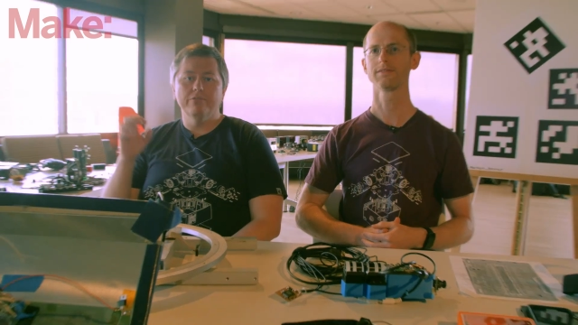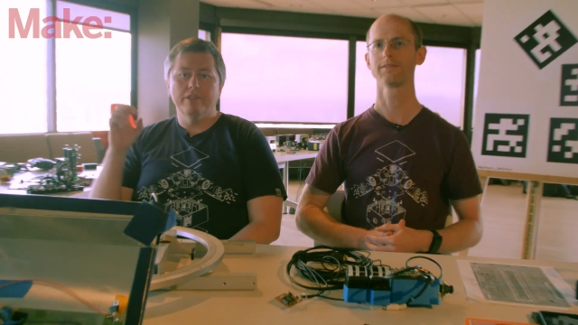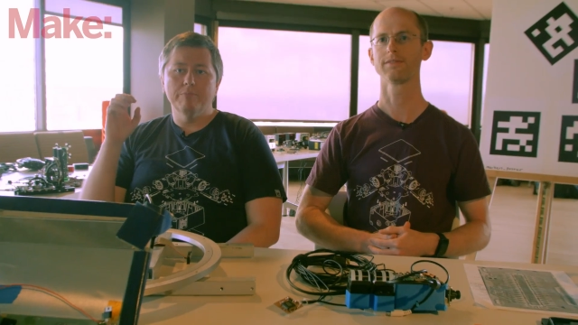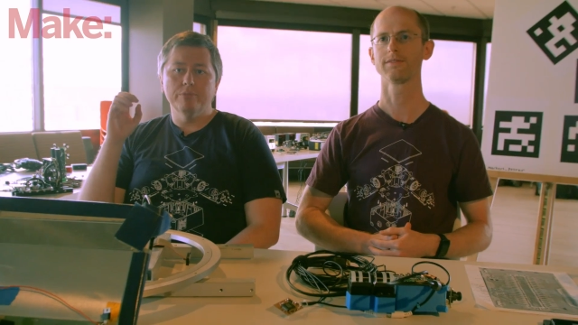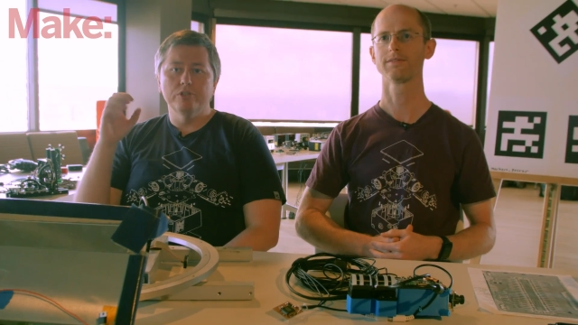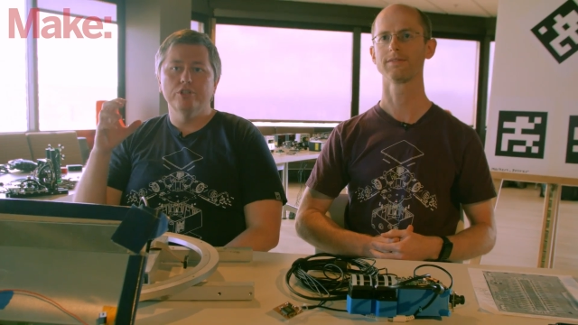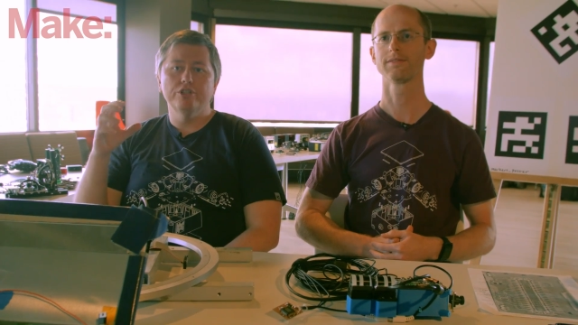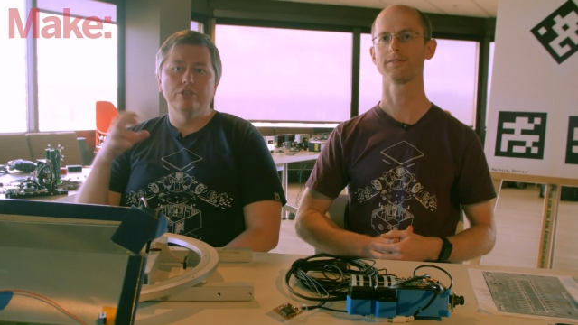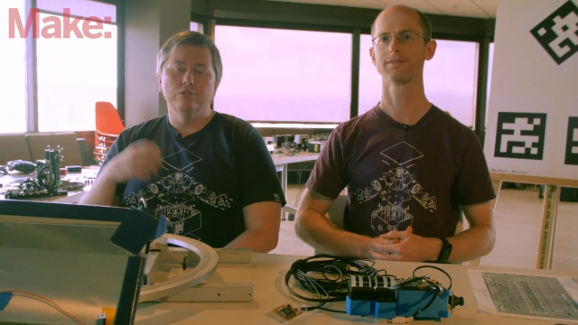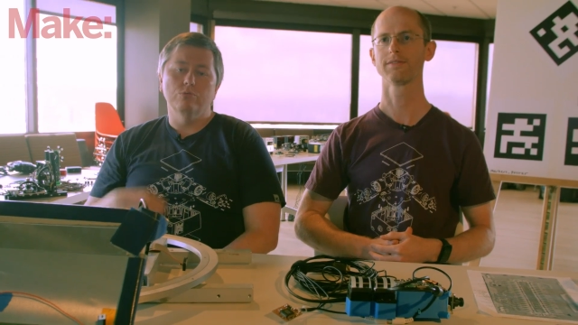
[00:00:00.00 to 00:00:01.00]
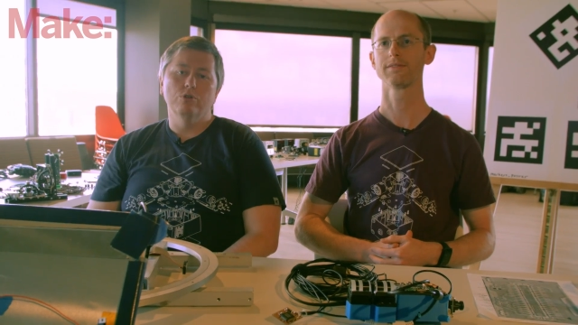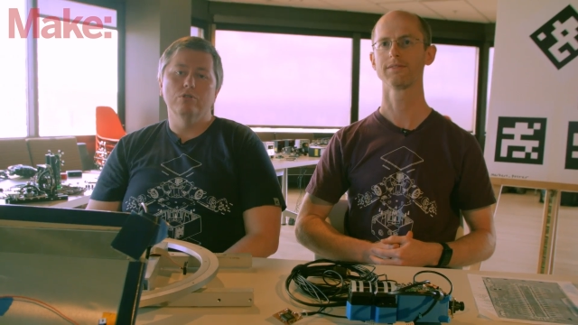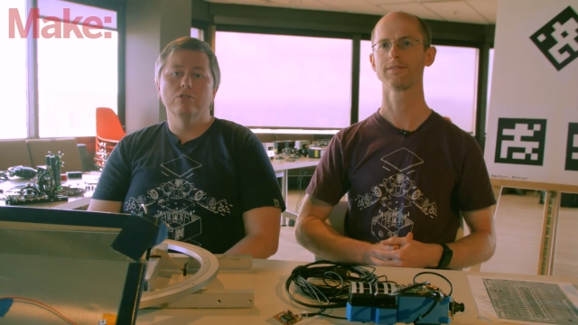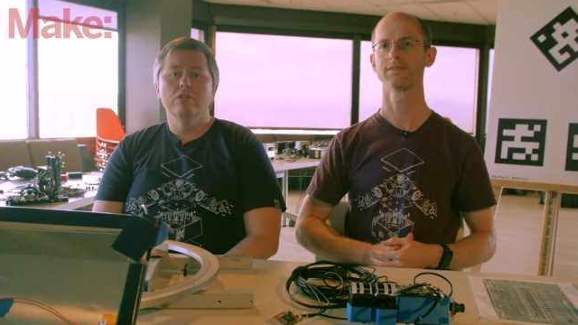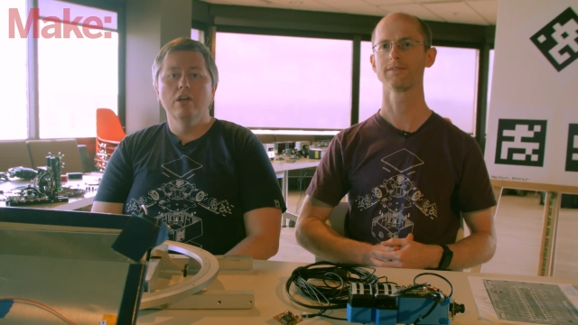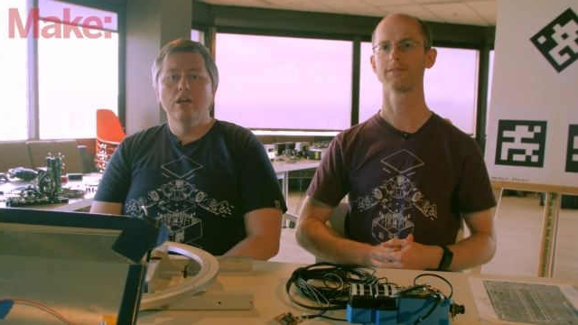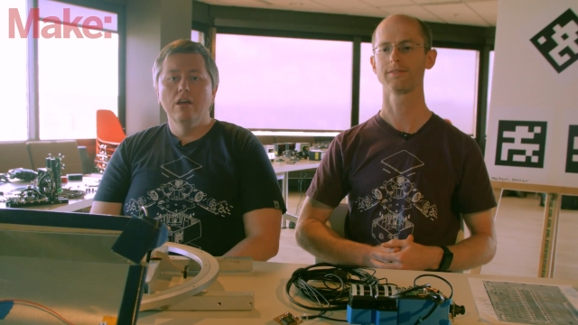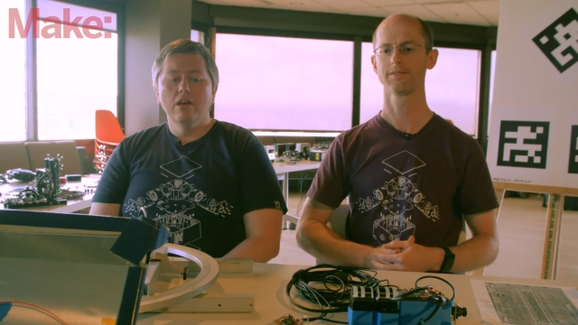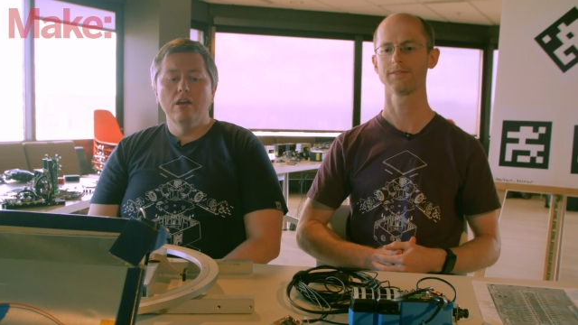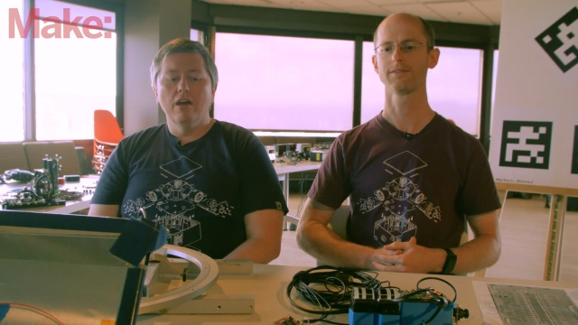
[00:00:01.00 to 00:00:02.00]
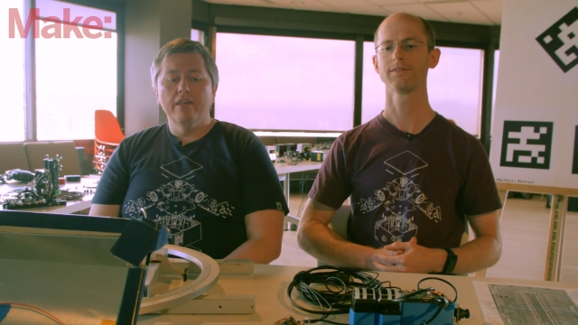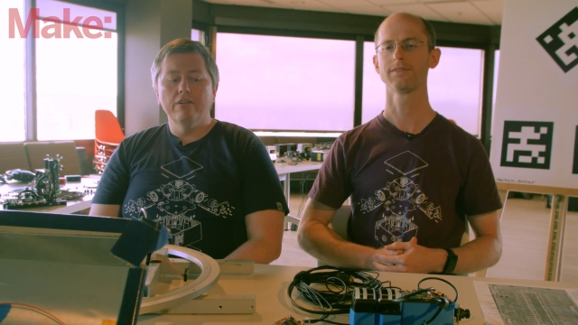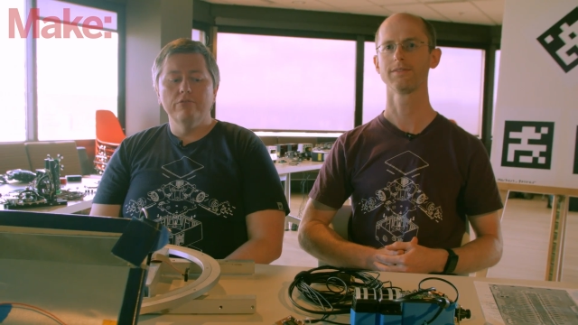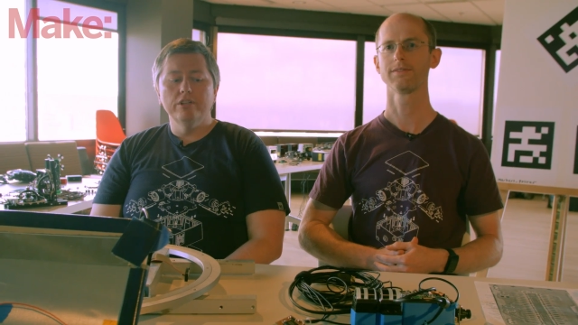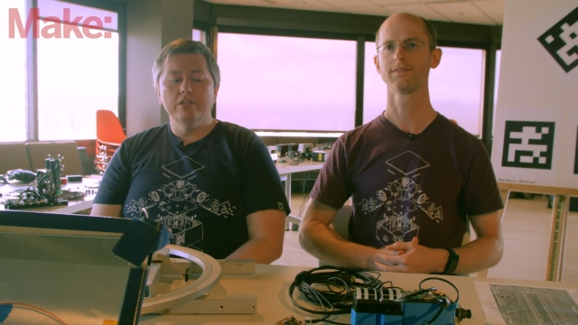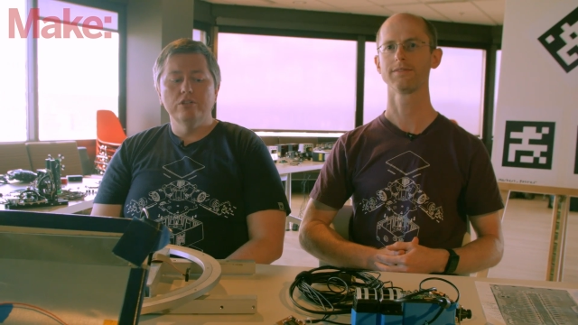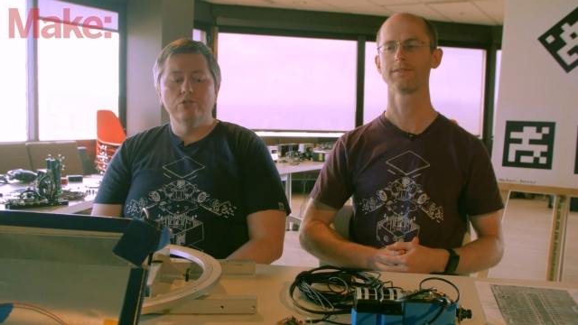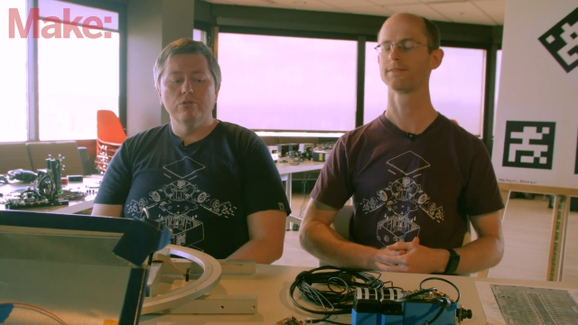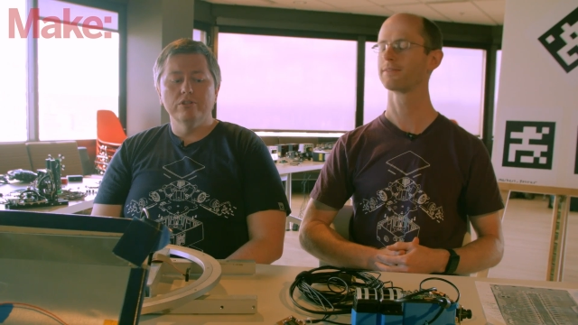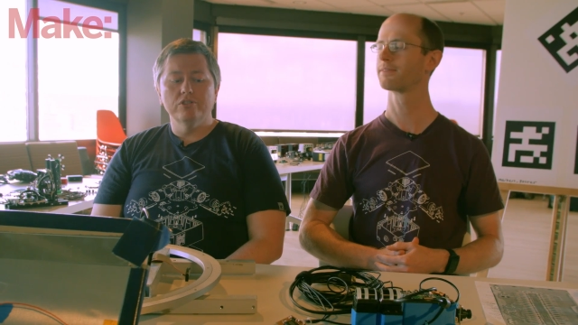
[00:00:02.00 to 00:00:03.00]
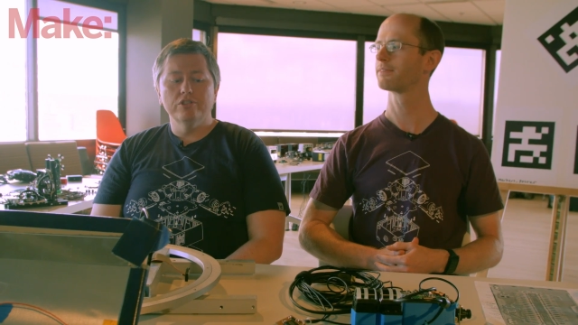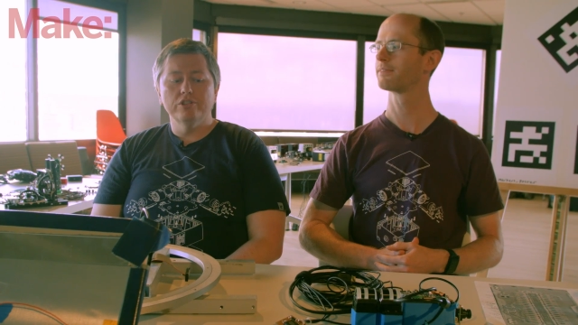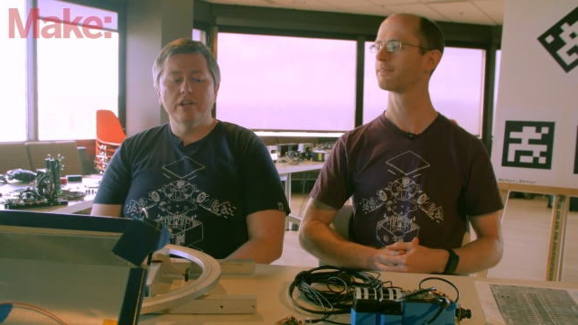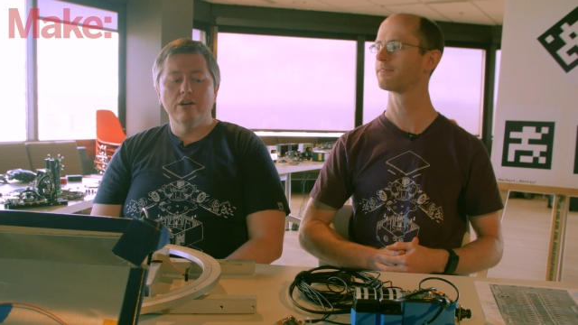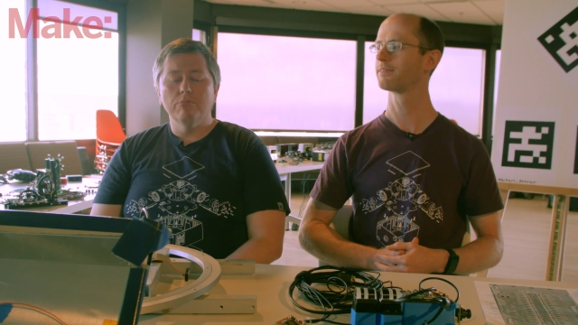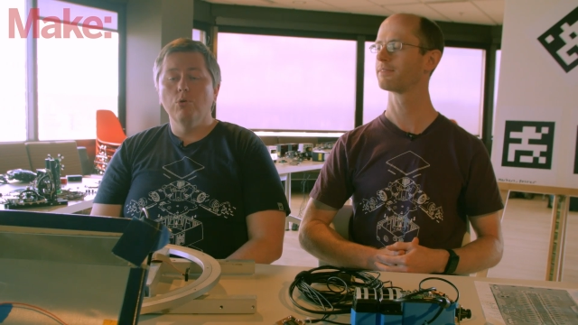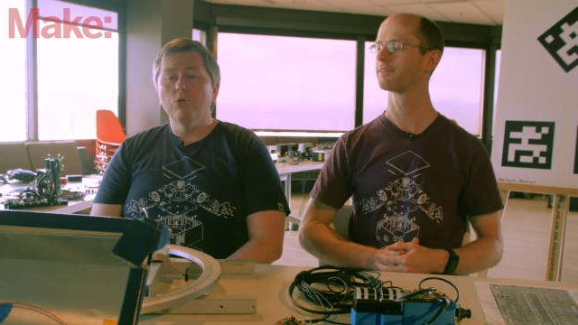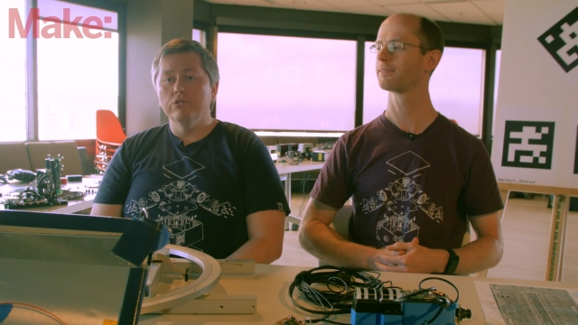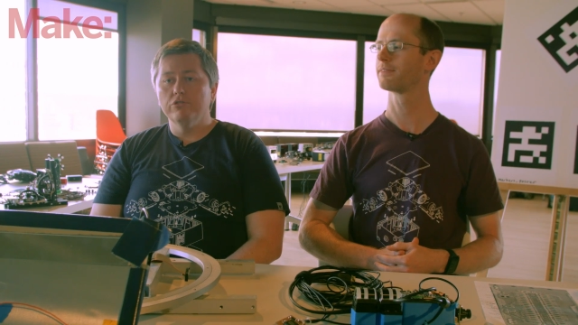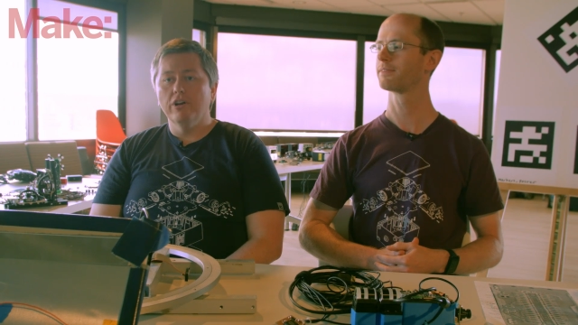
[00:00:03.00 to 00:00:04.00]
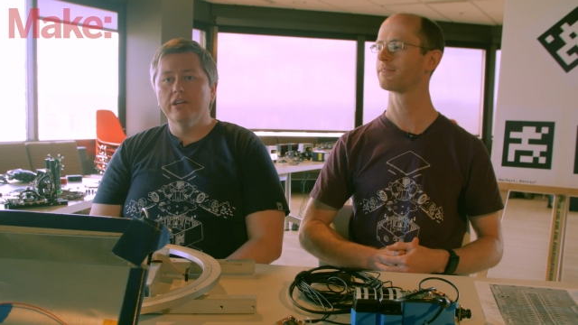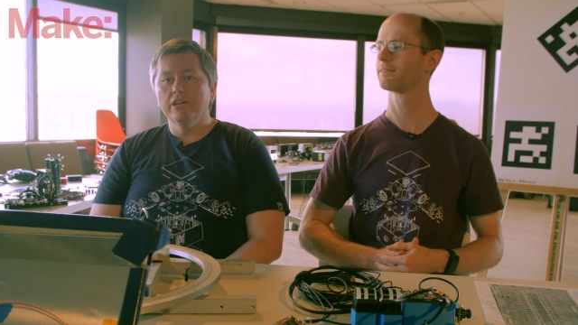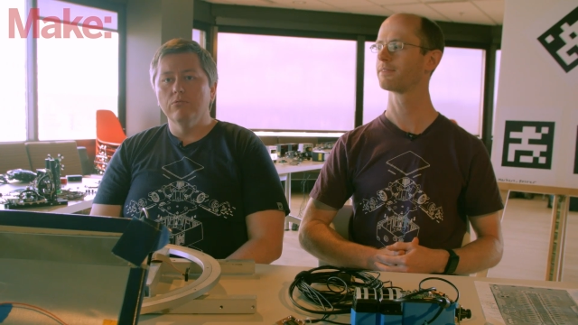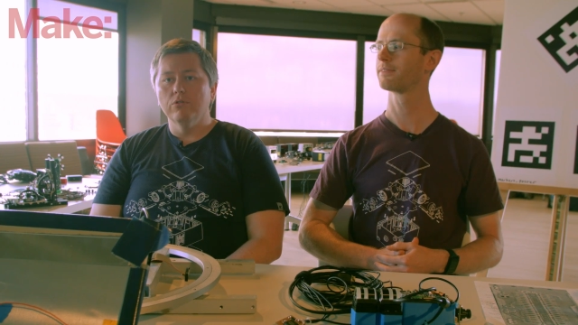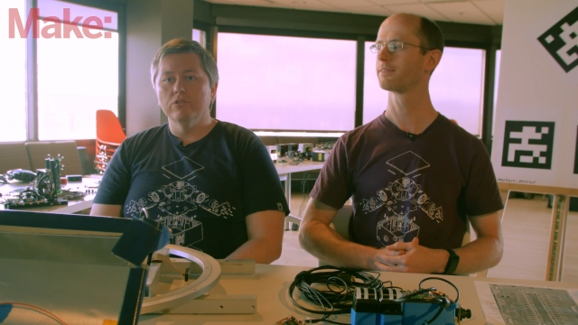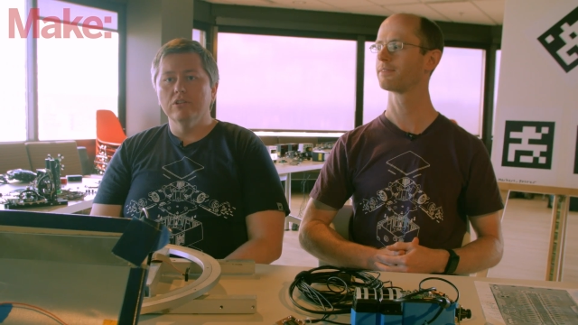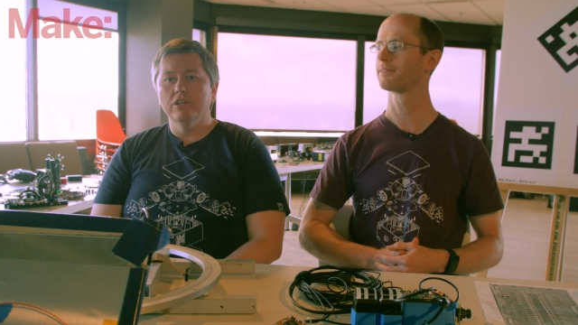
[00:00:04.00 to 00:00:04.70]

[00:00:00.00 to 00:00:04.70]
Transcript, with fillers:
Speaker 1: for that position in the world. And that really taught us just how important tracking was.